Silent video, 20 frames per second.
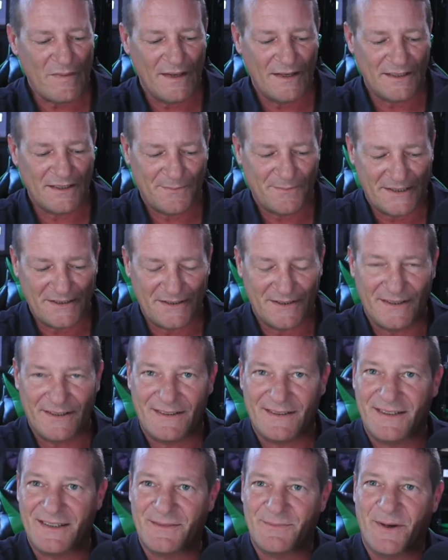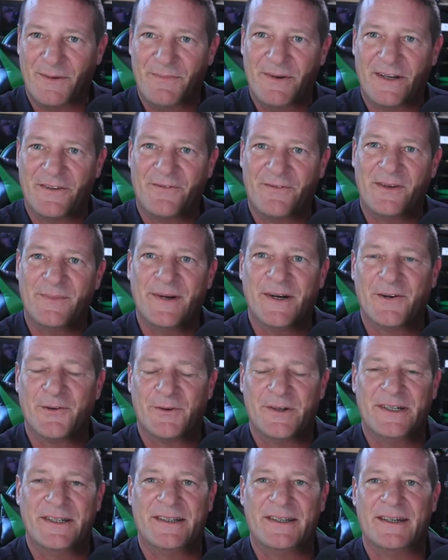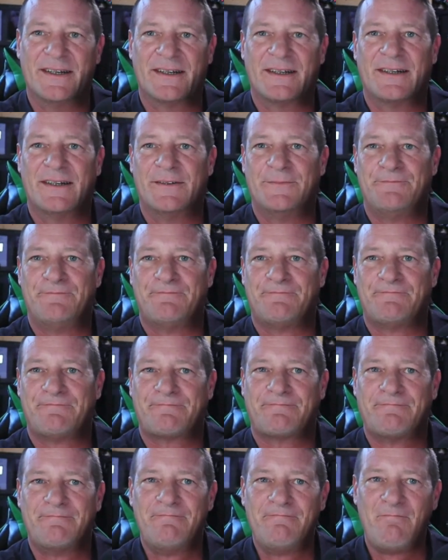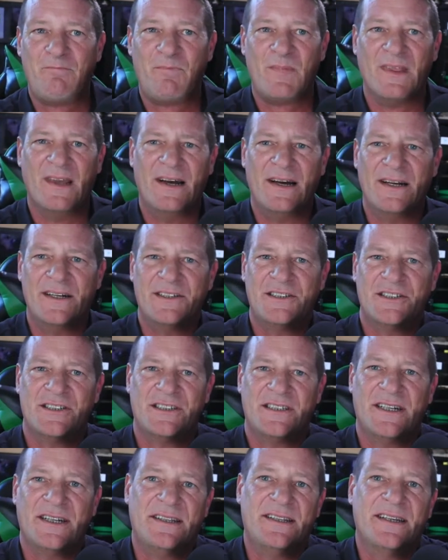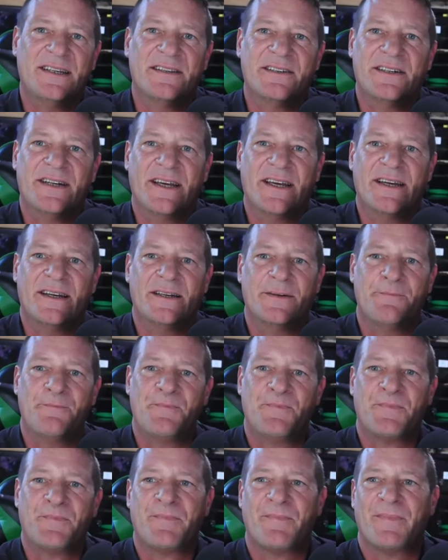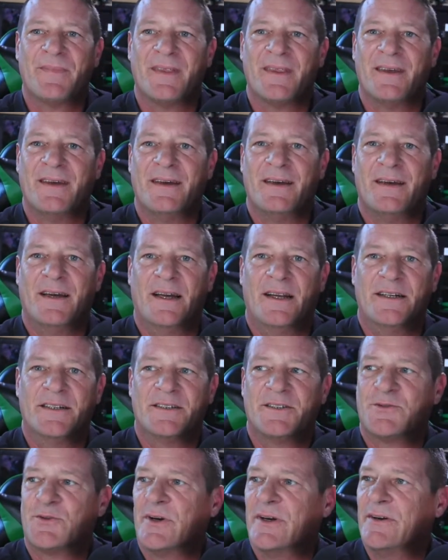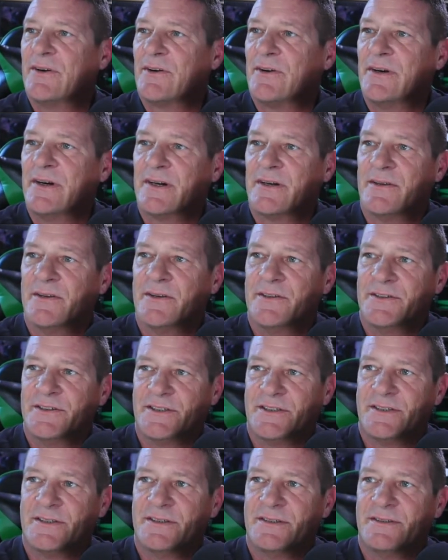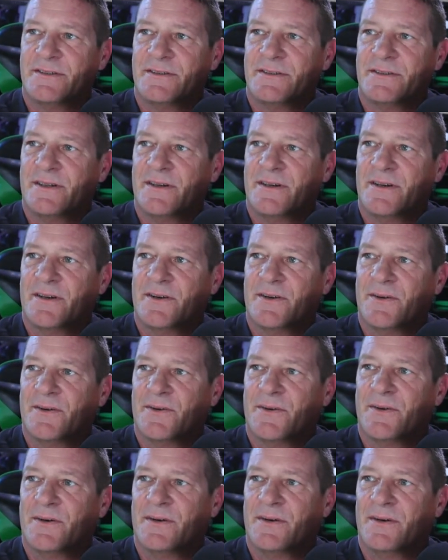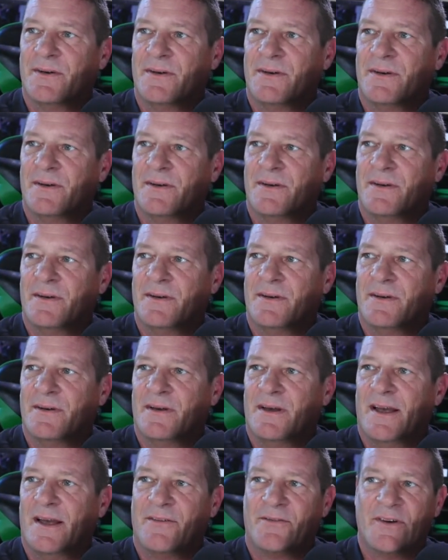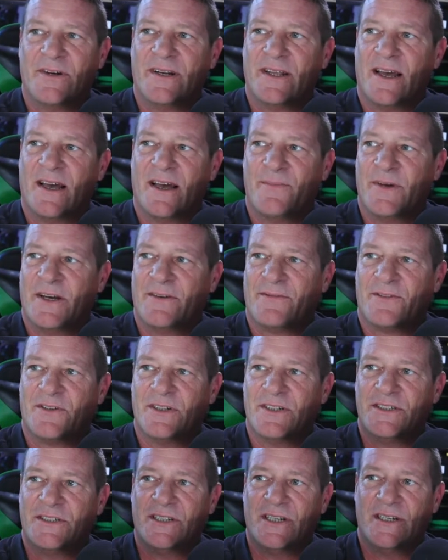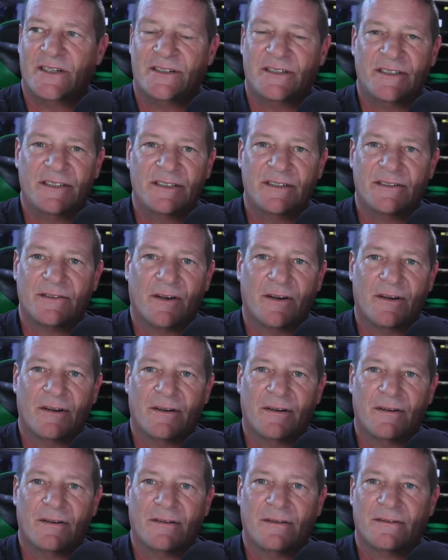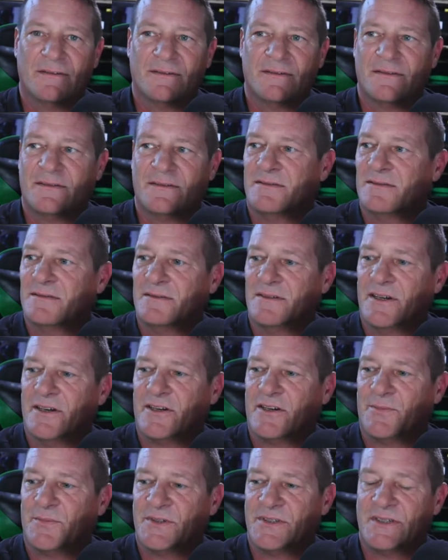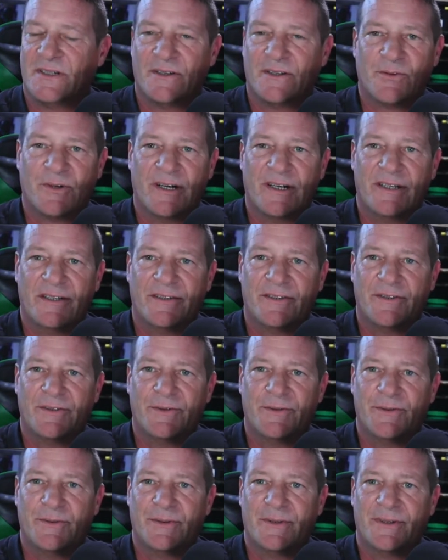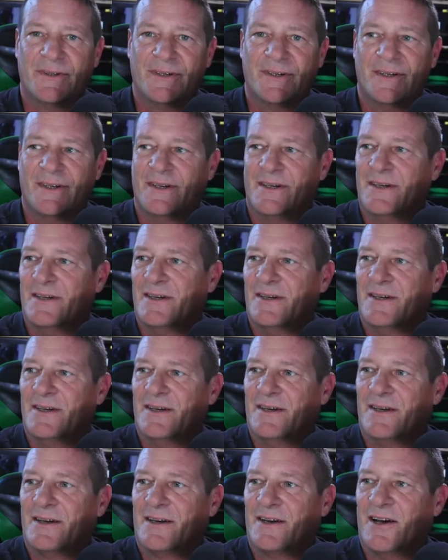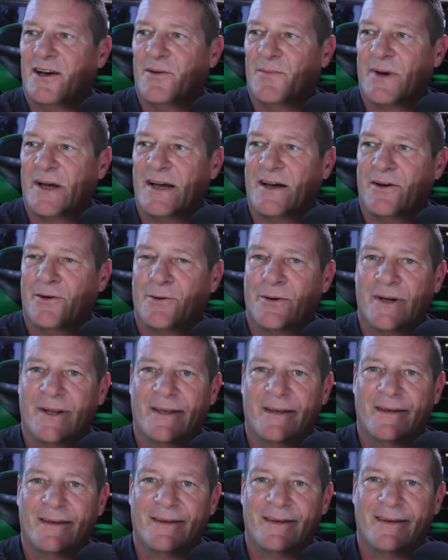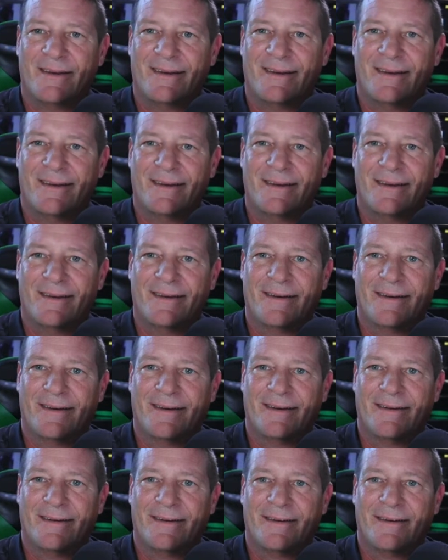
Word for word: especially since my big female retic uh, just shed the other day and destroyed her enclosure. So every time after a shed, she's all 100% ready to come out and uh,